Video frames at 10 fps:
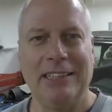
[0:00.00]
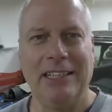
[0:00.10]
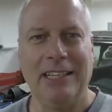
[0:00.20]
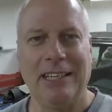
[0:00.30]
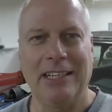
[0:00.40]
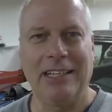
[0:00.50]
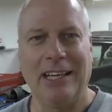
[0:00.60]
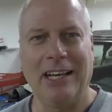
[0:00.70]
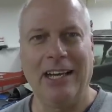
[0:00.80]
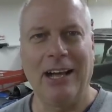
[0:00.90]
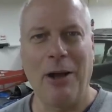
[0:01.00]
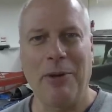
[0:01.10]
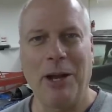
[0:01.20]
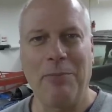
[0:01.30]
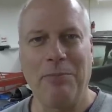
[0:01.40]
and uh, I'm
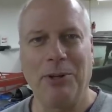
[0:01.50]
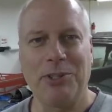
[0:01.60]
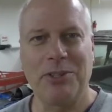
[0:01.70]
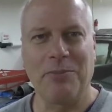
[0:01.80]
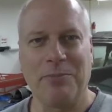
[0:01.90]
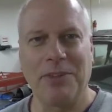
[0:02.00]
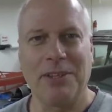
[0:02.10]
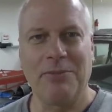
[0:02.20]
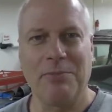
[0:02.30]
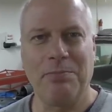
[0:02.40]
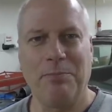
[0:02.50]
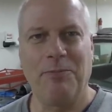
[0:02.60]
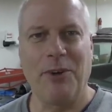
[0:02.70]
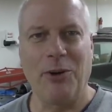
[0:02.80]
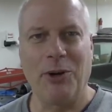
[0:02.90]
going to put some
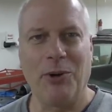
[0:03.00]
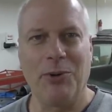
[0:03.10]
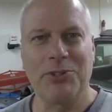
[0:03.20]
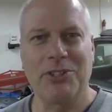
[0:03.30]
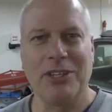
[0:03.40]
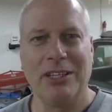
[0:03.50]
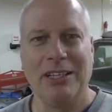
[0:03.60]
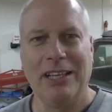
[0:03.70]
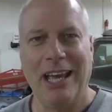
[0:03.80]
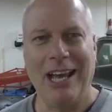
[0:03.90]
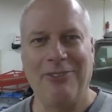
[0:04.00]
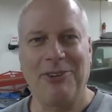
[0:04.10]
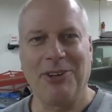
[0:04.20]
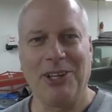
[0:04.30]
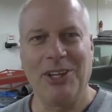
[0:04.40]
photos
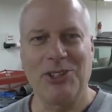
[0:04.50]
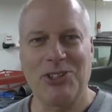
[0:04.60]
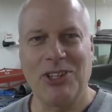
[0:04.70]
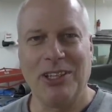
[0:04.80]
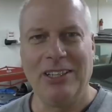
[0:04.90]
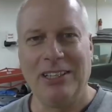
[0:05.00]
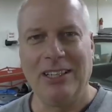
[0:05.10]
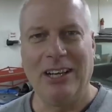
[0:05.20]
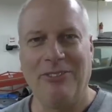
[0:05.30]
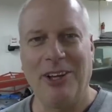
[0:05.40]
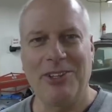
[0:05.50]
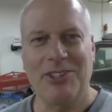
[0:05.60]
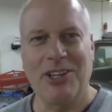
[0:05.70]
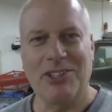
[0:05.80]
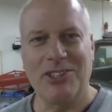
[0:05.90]
after this of a
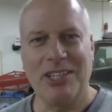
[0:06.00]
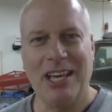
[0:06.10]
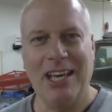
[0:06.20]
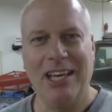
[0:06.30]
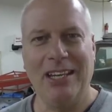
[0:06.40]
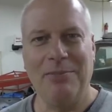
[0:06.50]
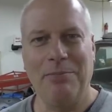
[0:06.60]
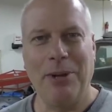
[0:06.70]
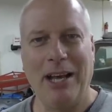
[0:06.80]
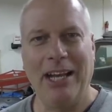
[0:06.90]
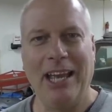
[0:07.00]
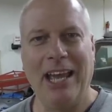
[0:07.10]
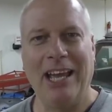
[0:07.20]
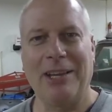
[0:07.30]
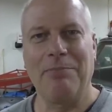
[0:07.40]
sixty-eight
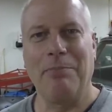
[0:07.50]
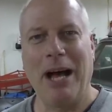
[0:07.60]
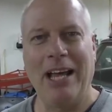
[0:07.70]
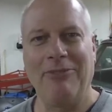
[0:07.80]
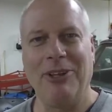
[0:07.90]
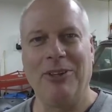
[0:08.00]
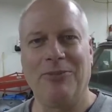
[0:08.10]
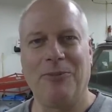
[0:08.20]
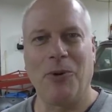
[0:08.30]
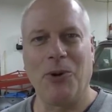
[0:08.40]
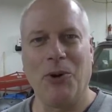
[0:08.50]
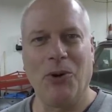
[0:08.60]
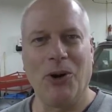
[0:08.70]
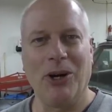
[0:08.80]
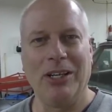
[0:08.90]
Pontiac Bonneville
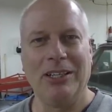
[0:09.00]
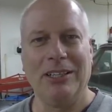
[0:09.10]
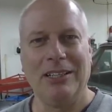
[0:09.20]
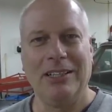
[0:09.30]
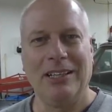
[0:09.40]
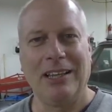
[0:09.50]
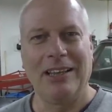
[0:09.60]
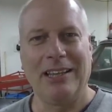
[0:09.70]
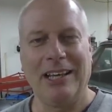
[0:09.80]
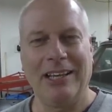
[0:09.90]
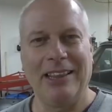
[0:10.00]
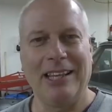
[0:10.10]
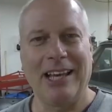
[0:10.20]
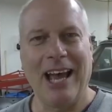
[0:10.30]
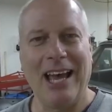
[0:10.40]
four-door that
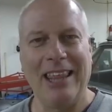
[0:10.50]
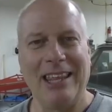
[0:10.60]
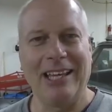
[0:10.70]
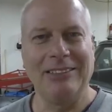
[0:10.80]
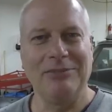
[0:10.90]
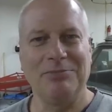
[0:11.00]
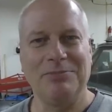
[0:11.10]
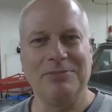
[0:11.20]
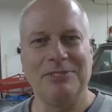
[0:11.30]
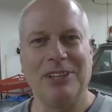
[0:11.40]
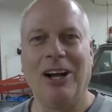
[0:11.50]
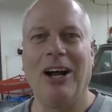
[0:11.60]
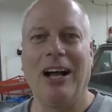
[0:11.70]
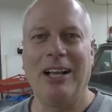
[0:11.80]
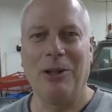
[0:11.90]
the guy that
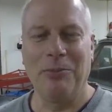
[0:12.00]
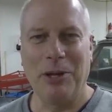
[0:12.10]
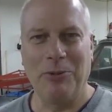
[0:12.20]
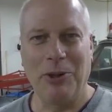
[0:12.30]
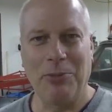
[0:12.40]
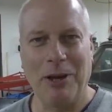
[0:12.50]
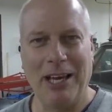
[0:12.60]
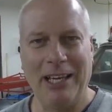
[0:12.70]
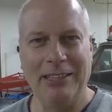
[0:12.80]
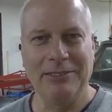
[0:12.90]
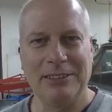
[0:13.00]
uh, helped me with my